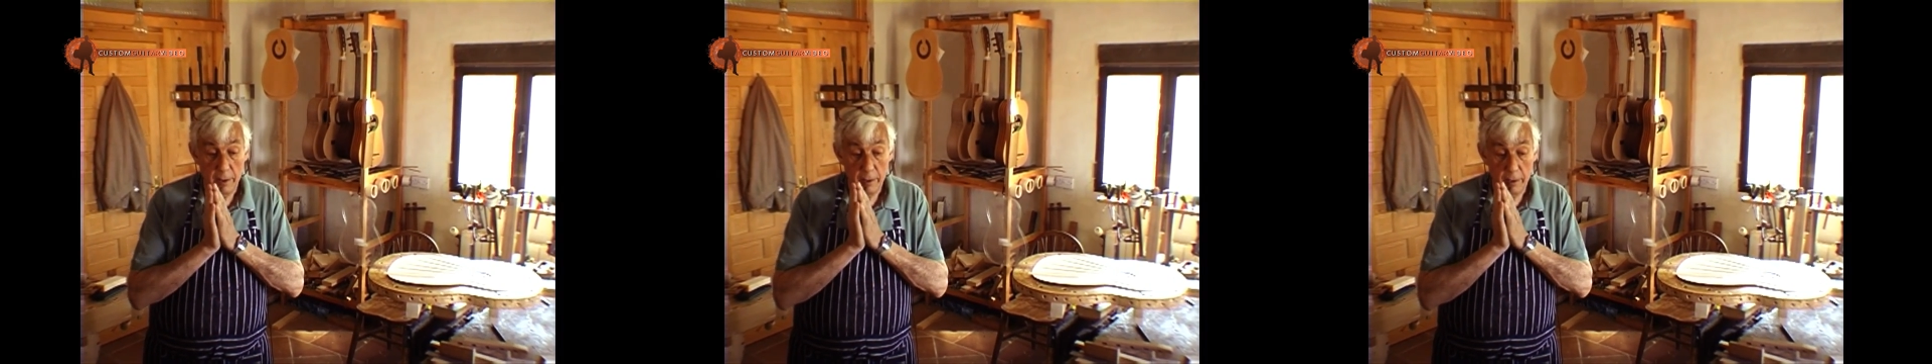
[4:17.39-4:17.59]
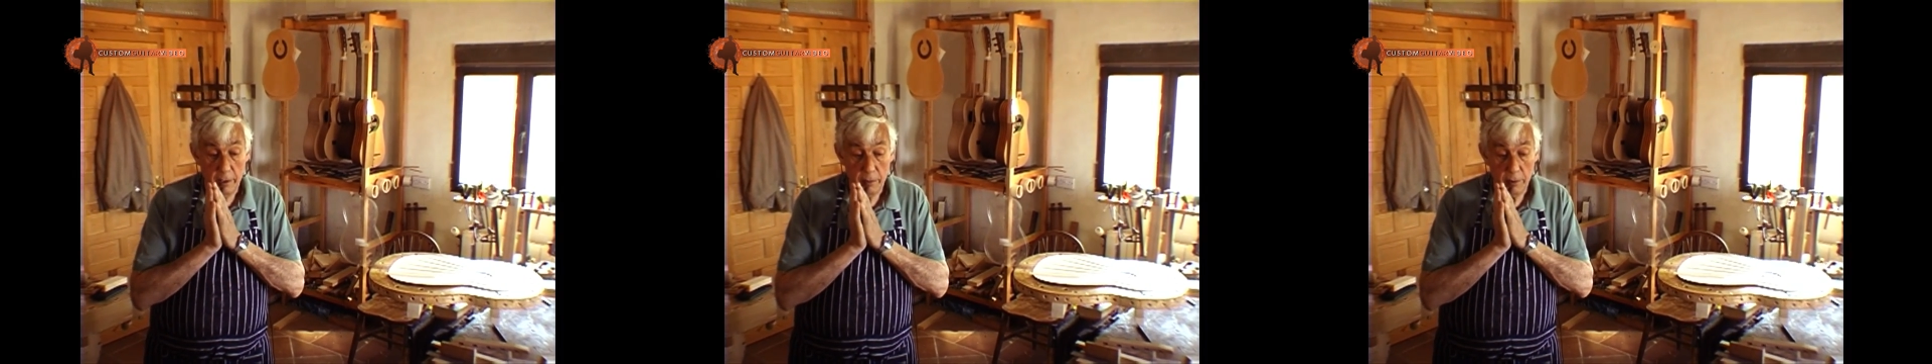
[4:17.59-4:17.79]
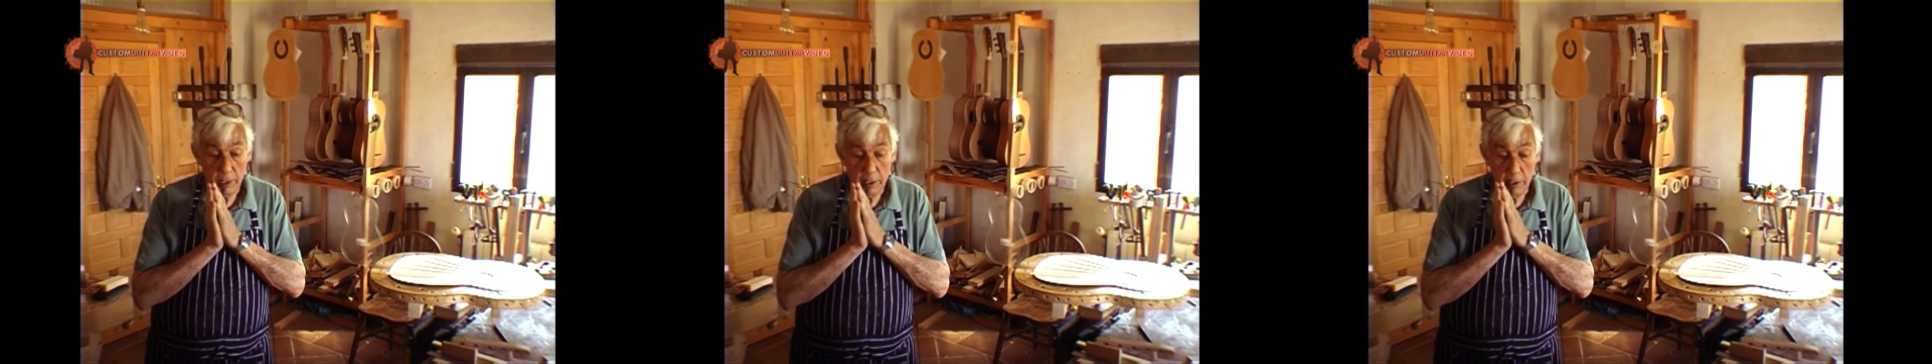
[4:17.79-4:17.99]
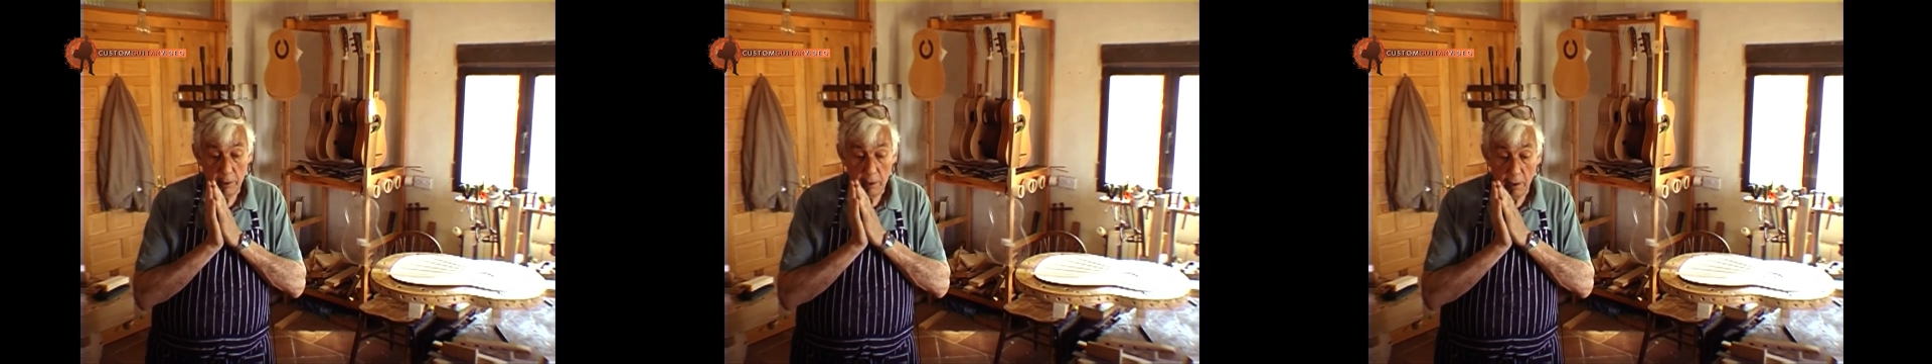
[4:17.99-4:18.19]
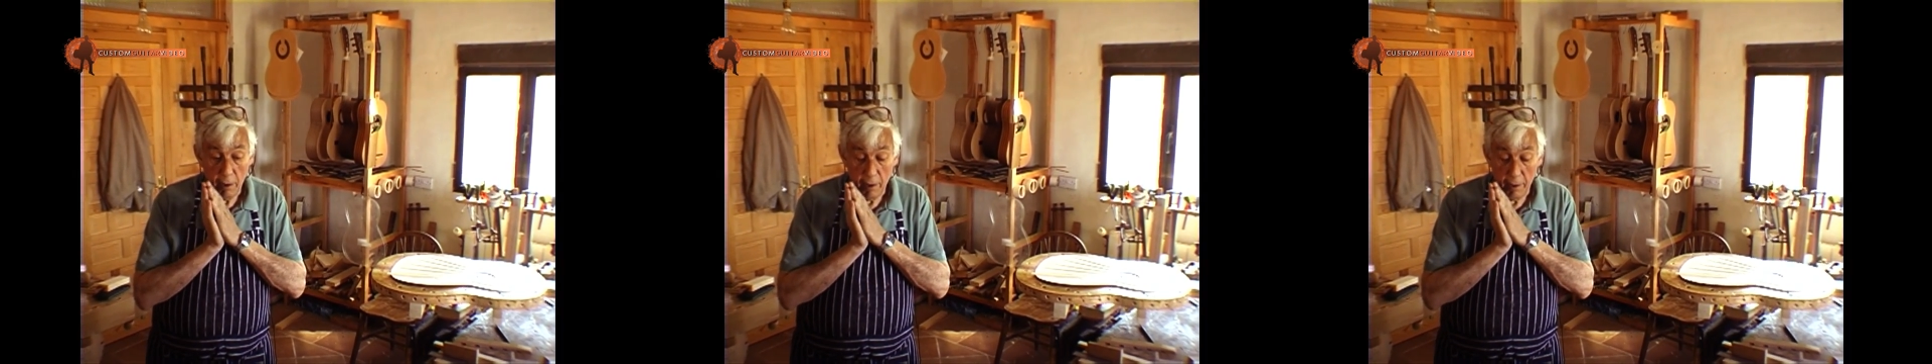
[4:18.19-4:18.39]
if the
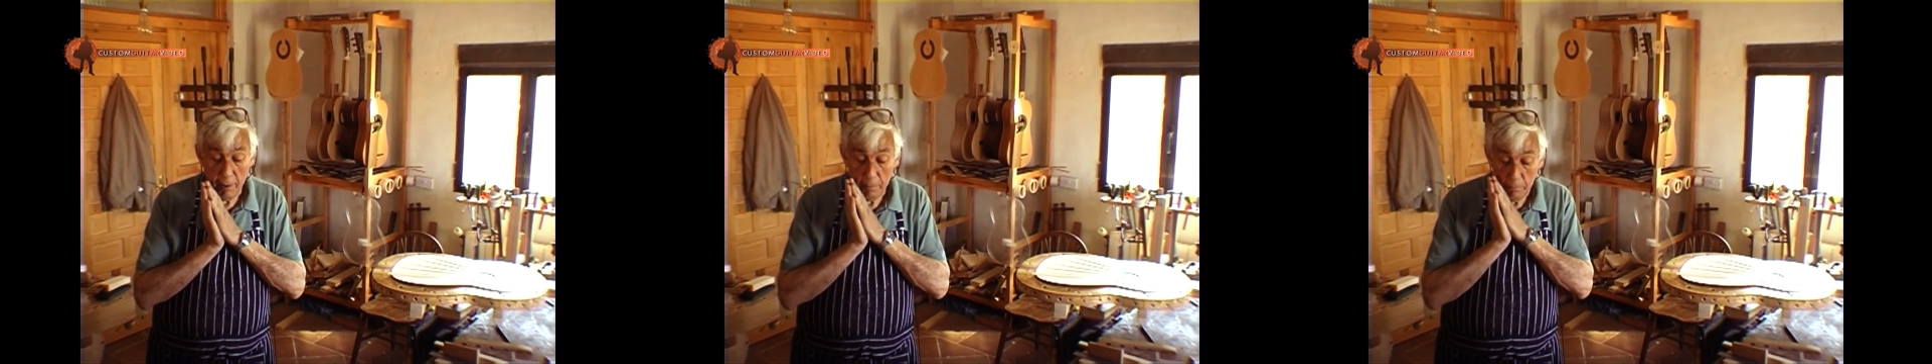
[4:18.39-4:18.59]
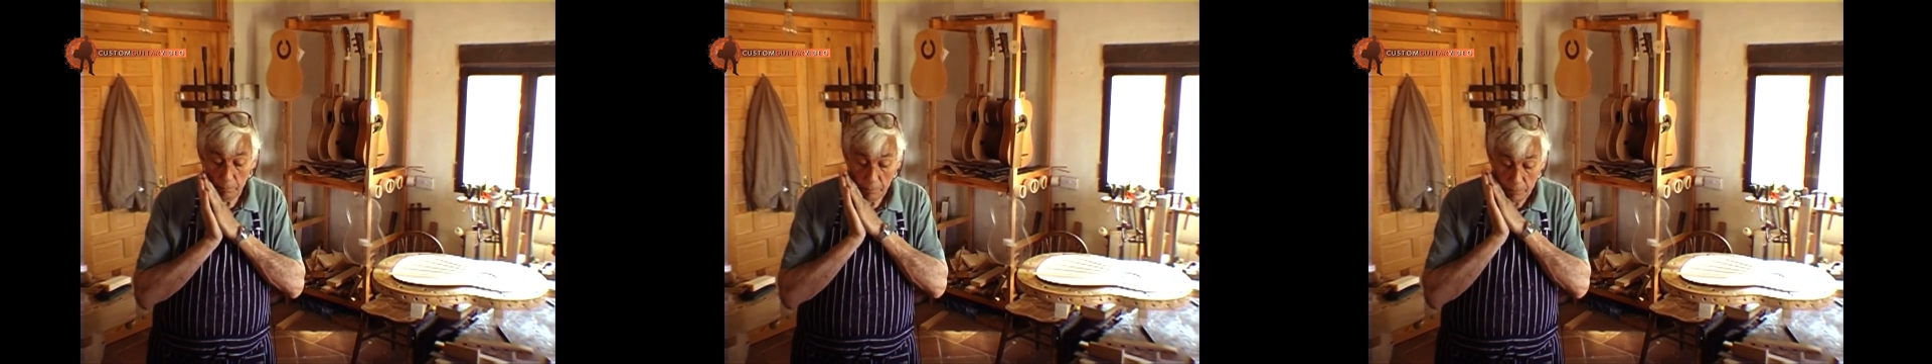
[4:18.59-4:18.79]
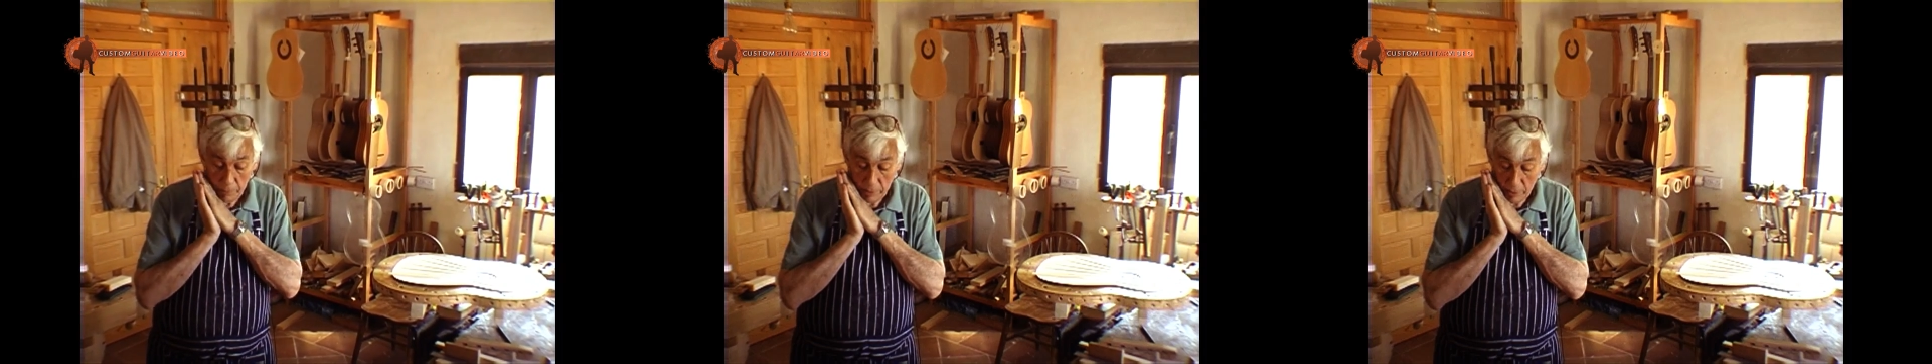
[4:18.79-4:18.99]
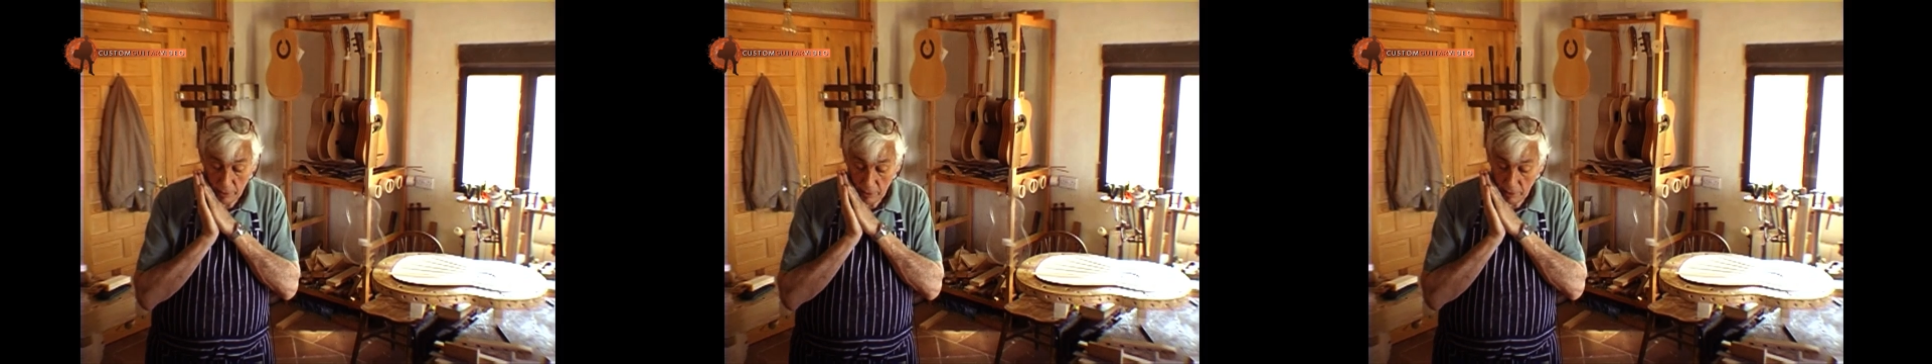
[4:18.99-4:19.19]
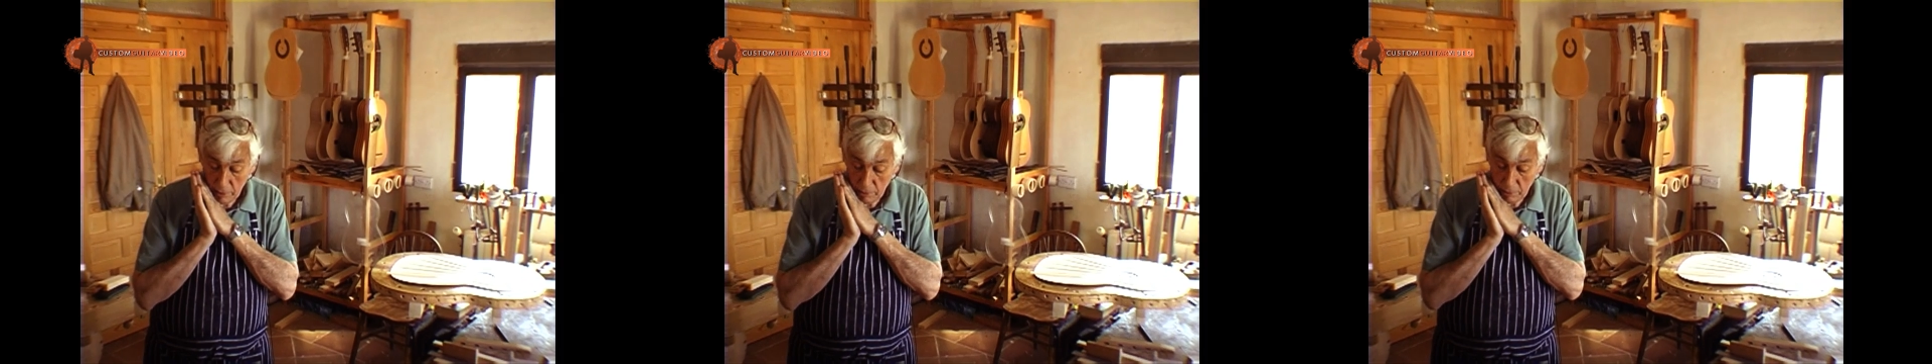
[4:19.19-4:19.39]
guitar
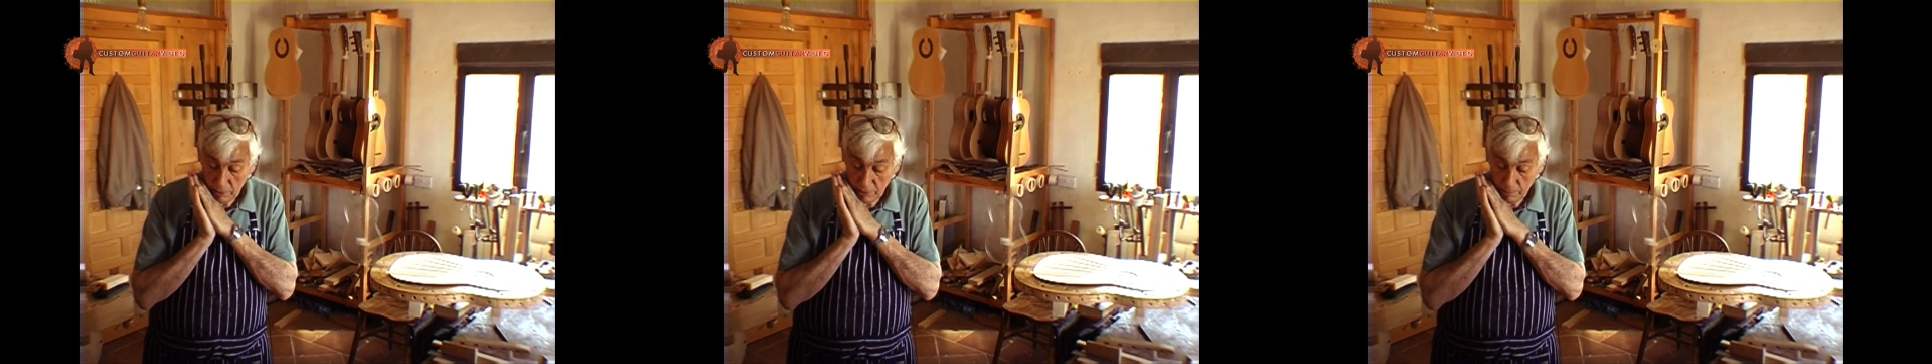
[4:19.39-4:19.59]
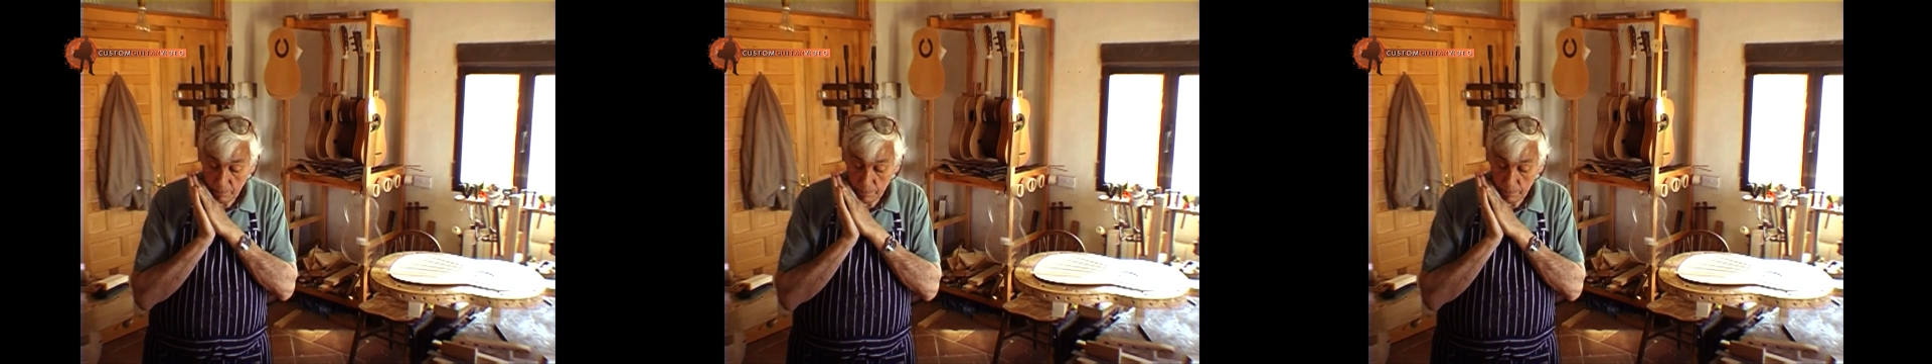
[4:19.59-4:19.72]
is